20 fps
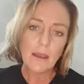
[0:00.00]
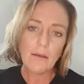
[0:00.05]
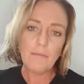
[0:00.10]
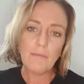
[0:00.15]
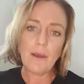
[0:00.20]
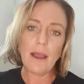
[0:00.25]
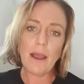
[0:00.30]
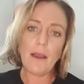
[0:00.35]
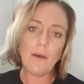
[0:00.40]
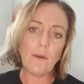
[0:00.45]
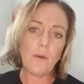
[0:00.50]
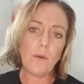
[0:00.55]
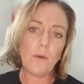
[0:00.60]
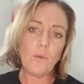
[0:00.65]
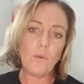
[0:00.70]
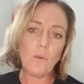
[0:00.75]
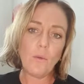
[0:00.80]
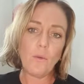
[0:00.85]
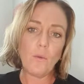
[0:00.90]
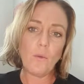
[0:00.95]
But
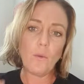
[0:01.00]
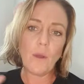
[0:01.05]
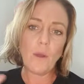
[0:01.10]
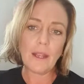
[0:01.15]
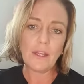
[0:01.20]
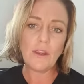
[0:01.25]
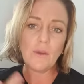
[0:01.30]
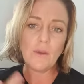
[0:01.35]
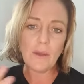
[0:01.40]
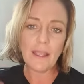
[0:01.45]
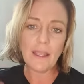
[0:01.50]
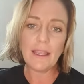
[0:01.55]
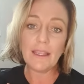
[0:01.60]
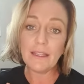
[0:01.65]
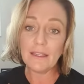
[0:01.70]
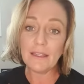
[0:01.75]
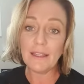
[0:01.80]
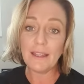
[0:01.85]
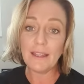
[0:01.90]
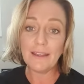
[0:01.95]
when you are
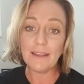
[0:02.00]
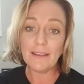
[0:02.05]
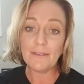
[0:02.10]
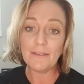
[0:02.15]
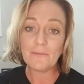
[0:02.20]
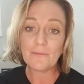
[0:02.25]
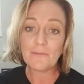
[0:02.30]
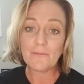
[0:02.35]
healing,